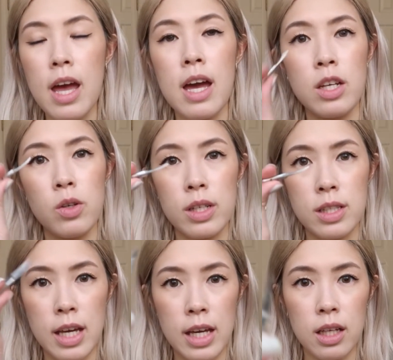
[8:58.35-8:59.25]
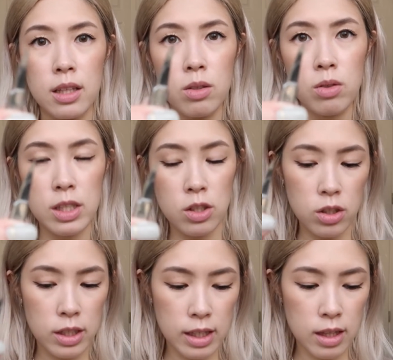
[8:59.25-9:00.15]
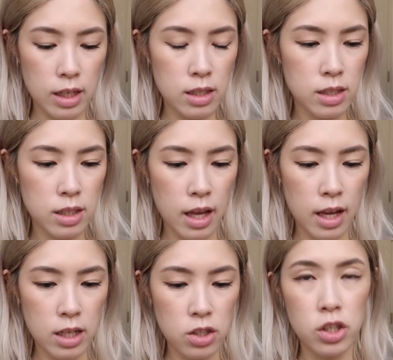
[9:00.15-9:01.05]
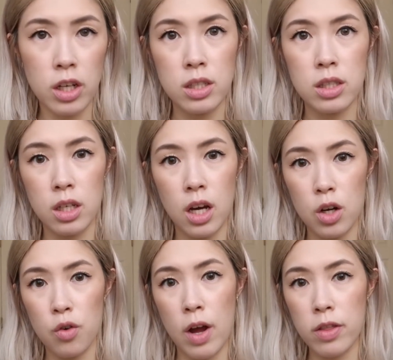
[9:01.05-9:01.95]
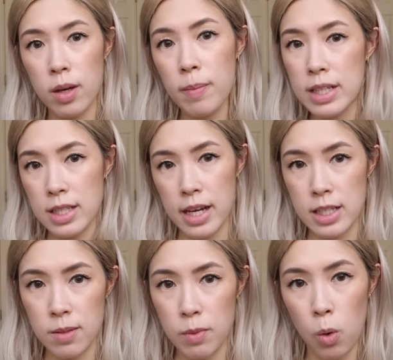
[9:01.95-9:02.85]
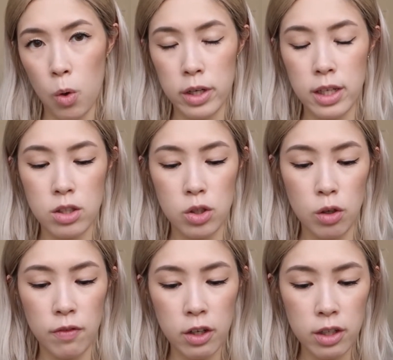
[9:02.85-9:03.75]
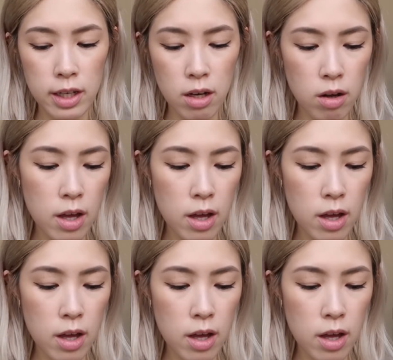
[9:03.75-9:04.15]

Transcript: and you can take little scissors like this and just cut around them and size them according to your fingernail.